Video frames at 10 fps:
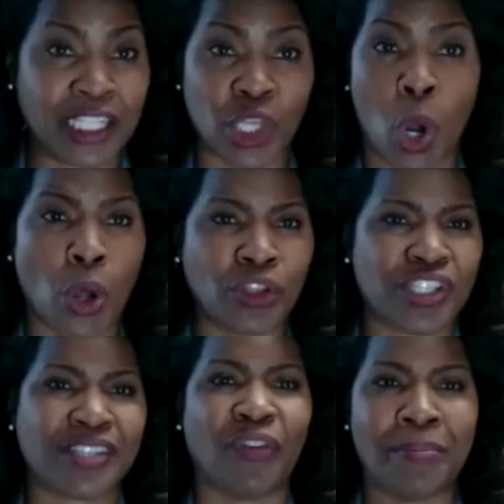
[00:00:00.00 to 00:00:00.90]
and let's all
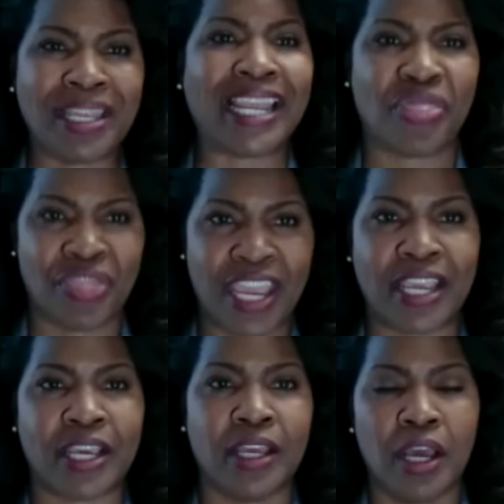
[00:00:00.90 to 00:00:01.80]
just for a minute
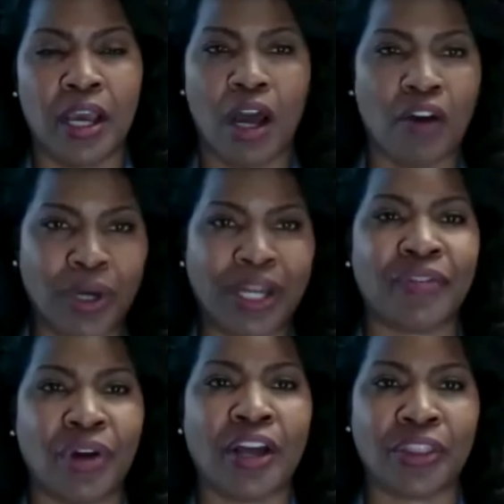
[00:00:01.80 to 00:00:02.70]
think of
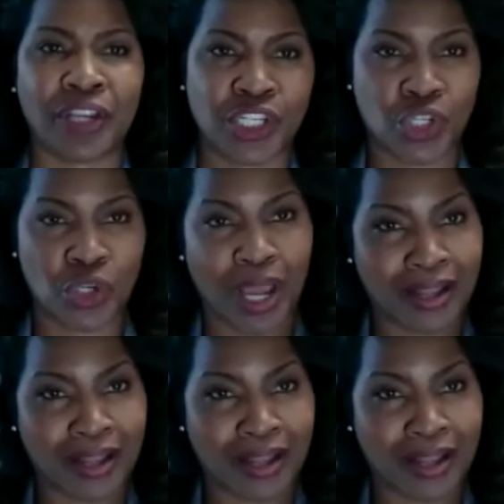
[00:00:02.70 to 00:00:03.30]
whatever other issue.